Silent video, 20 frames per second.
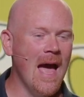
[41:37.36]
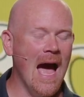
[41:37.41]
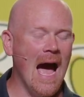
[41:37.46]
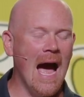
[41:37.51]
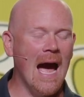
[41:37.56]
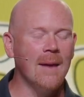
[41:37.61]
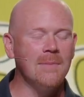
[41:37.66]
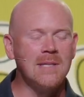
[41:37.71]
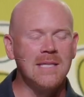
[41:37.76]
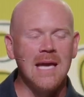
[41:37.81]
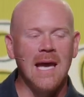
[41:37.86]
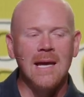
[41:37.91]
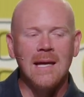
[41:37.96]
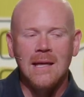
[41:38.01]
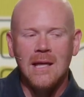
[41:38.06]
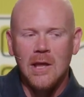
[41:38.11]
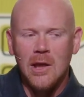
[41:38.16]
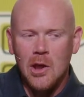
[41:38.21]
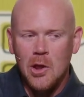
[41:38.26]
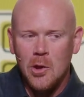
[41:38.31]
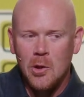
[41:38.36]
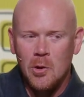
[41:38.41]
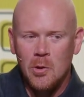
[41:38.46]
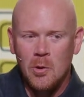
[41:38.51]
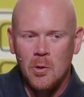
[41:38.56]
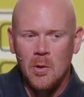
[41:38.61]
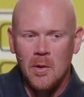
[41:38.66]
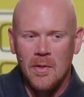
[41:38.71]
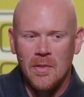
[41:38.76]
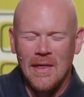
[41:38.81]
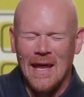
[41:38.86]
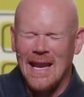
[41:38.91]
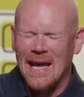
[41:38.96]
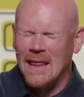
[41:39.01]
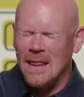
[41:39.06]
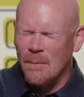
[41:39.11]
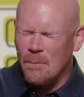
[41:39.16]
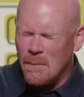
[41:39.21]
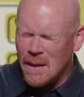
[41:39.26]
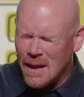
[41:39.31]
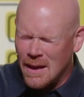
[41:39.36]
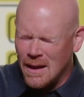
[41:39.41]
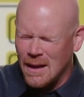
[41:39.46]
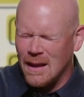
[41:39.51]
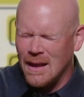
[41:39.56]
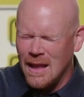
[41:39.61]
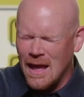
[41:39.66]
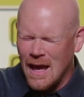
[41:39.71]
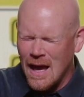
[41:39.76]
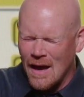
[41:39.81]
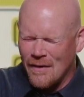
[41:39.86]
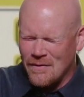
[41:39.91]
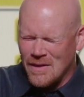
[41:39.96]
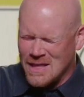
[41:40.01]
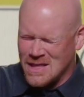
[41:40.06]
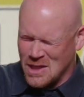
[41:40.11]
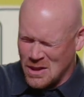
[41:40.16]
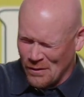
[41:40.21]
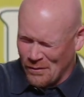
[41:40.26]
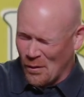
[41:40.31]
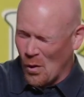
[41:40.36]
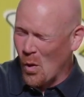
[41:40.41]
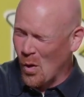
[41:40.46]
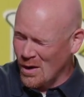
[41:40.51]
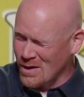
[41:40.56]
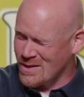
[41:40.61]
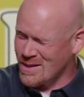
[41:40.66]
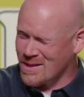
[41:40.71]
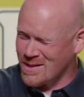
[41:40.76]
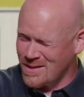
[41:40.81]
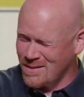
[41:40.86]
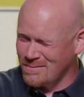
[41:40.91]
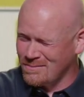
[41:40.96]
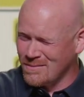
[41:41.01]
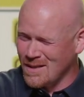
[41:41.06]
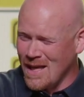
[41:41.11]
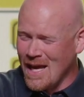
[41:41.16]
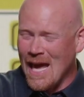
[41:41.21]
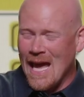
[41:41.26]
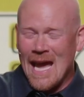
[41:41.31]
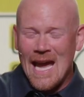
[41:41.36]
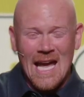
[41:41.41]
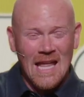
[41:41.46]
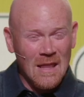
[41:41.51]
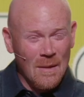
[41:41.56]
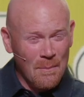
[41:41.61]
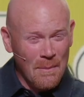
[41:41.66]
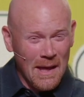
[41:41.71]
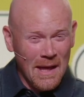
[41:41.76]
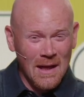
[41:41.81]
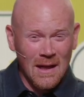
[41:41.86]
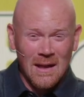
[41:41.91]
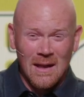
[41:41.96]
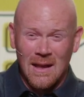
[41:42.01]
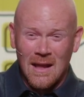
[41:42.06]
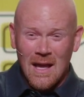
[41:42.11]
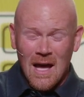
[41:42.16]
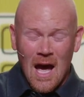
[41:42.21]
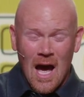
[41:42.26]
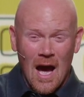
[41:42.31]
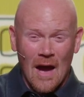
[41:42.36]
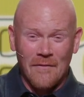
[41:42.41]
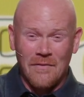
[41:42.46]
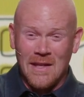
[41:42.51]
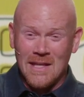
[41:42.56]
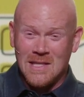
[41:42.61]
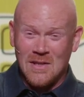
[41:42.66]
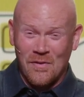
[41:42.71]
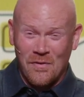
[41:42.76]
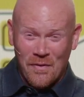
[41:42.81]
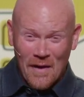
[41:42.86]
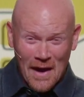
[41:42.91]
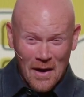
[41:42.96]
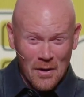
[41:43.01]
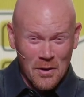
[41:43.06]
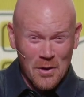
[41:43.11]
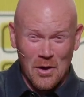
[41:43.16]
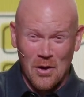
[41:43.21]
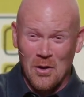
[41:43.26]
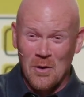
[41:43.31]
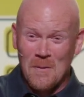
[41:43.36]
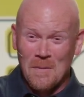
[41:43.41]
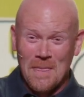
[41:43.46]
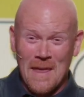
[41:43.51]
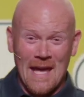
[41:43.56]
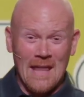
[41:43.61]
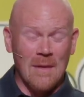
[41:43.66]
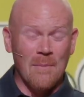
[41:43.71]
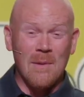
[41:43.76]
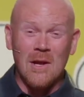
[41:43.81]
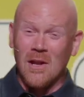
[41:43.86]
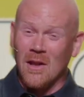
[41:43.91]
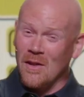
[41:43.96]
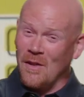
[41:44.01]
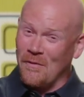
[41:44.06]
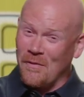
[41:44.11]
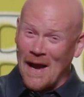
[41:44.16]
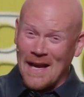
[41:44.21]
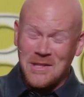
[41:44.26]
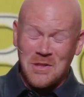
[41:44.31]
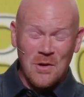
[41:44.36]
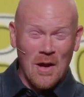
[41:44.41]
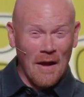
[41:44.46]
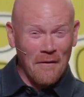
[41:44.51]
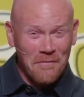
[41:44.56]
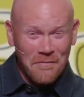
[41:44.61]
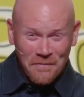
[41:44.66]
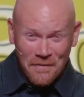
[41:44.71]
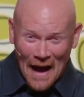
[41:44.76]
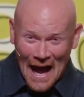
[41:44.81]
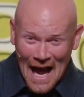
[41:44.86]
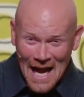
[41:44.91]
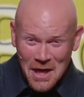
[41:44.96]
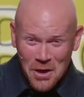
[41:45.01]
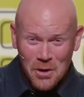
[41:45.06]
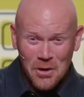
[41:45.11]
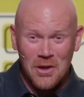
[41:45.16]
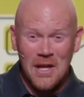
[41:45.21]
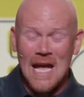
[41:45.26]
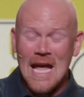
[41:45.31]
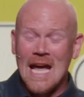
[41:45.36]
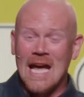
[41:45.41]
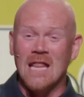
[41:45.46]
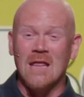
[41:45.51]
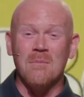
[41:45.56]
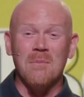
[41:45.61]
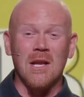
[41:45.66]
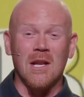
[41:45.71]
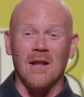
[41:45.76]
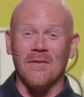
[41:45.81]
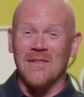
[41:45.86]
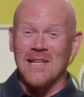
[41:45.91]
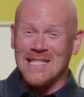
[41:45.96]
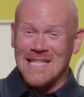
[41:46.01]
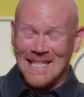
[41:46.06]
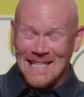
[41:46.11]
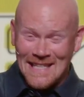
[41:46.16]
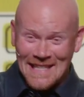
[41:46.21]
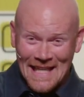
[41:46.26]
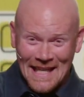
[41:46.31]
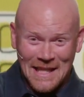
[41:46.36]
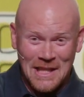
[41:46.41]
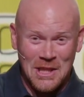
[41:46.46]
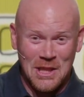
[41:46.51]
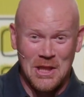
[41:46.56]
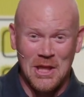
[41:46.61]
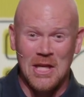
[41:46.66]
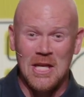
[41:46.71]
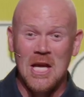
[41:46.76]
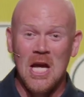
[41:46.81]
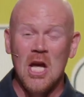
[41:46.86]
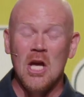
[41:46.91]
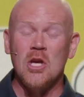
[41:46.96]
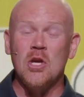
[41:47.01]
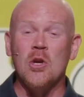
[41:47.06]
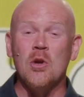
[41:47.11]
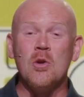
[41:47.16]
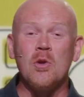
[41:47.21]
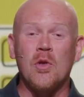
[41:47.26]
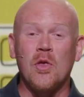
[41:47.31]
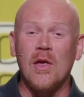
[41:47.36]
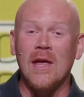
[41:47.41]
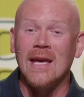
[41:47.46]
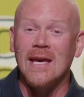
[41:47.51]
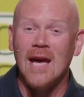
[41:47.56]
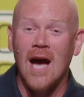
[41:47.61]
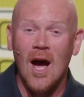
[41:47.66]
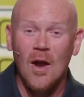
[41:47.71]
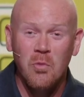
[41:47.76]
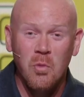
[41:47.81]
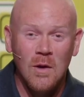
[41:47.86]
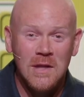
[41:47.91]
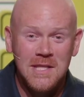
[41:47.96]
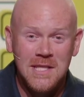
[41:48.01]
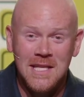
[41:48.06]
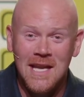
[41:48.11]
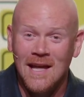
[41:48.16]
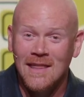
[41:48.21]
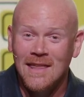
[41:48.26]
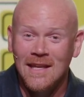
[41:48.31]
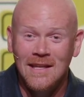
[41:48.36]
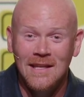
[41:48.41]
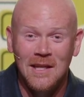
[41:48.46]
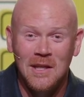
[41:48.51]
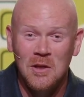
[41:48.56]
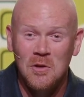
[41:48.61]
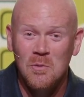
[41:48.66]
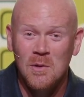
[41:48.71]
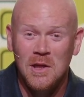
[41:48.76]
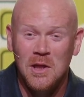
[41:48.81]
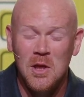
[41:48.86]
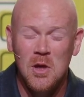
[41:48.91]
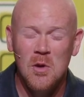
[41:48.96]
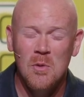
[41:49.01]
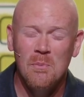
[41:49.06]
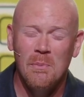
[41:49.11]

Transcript: I'm saying to you that in the middle of this divorce, in the middle of this failure, in the middle of the fact you got fired, in the middle of this addiction, you think God wants nothing to do with you.